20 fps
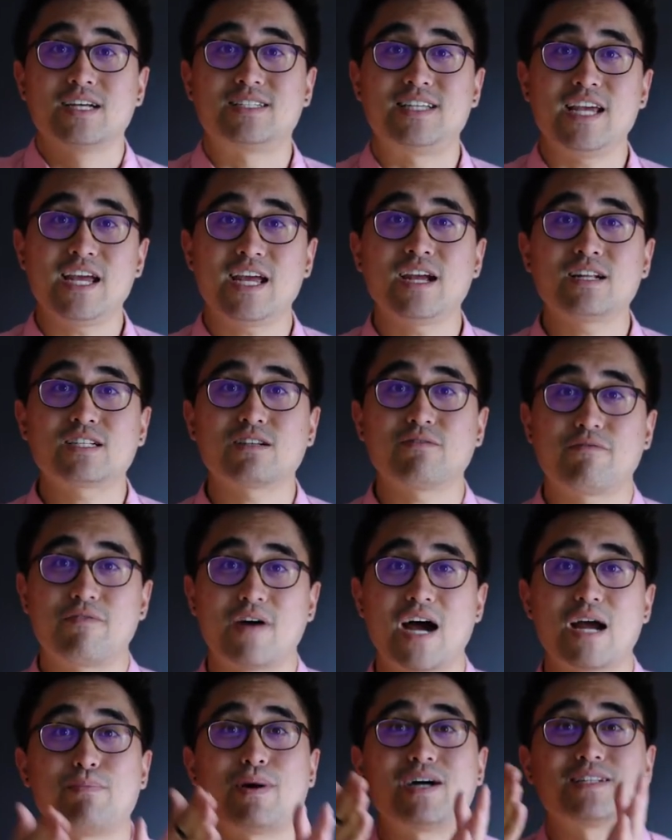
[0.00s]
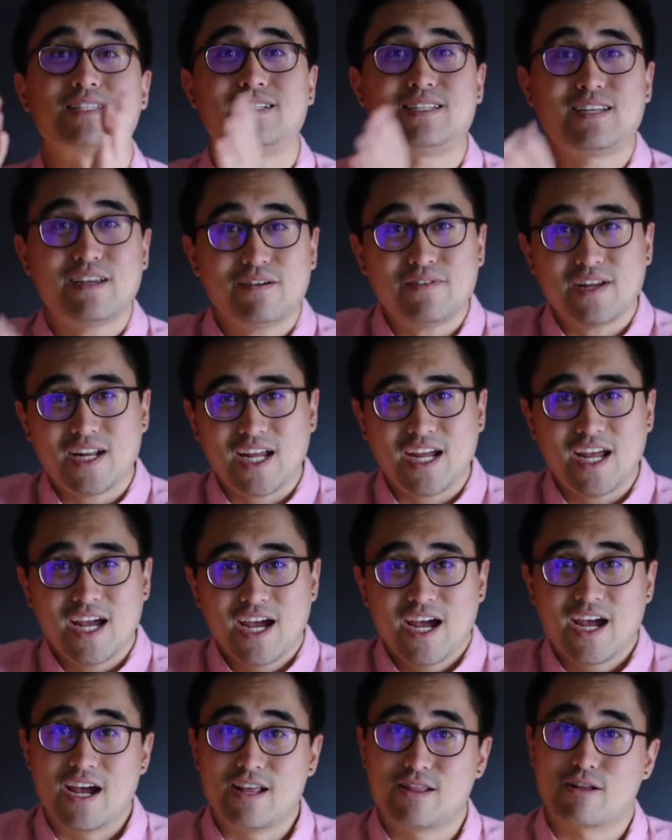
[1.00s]
seeking to find
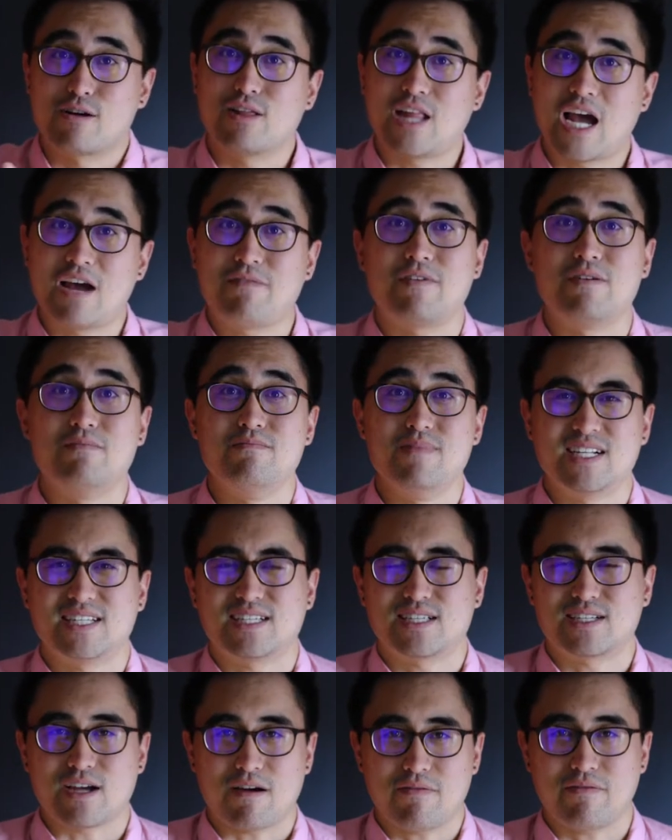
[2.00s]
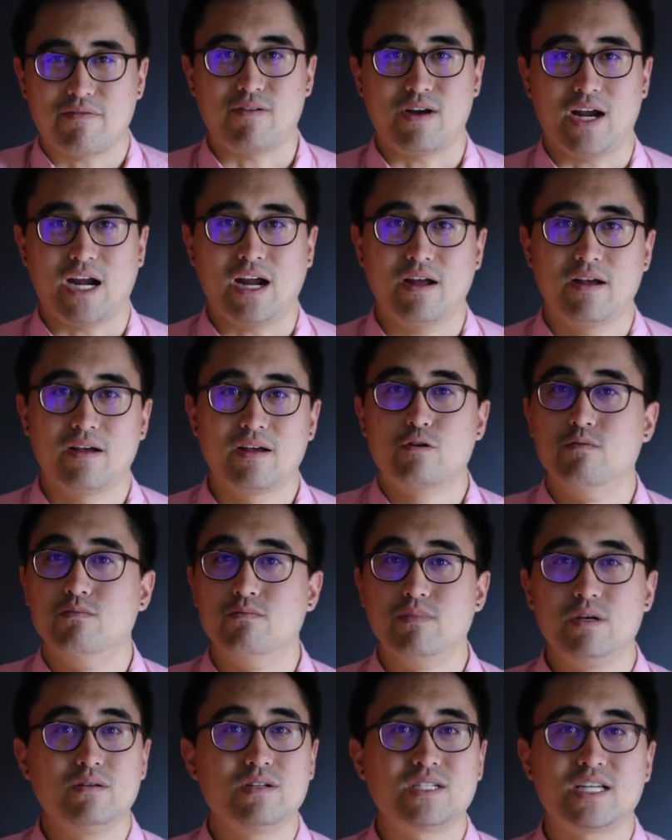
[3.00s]
positivity in their life amidst suffering
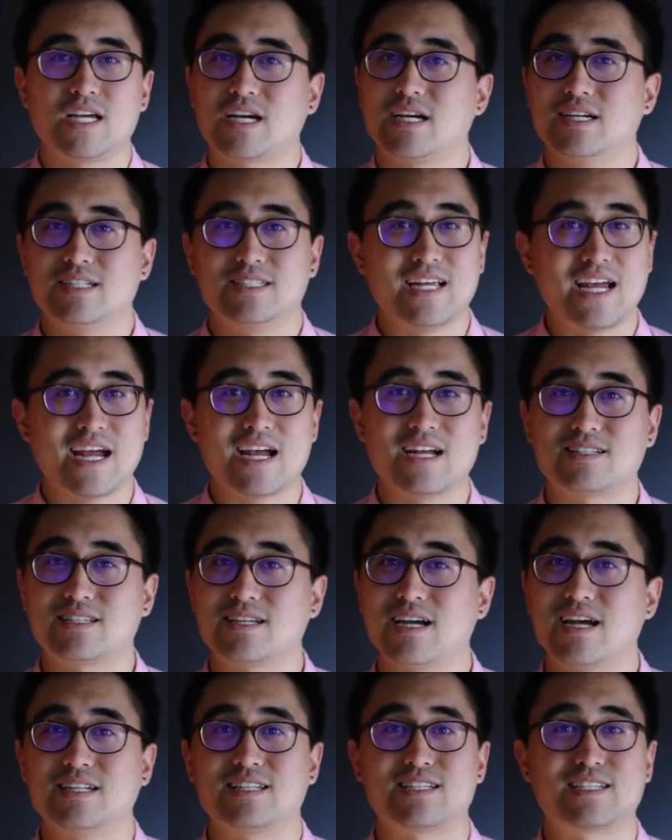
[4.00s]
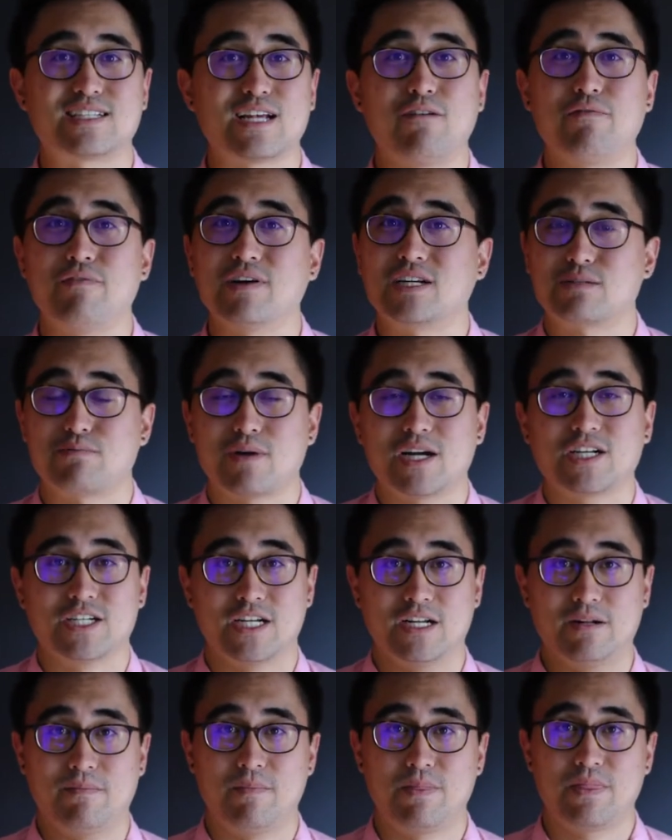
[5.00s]
through music, dance, and self
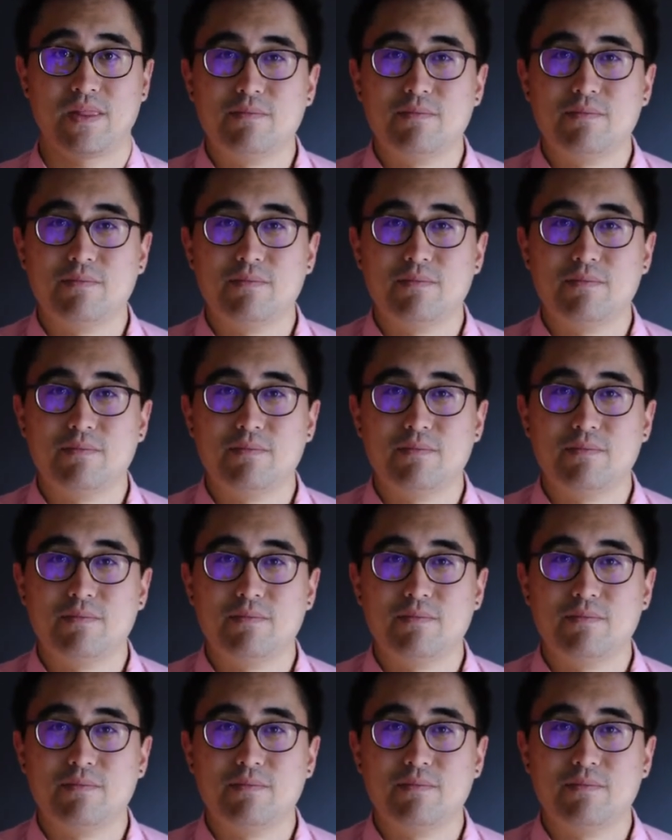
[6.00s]
expression.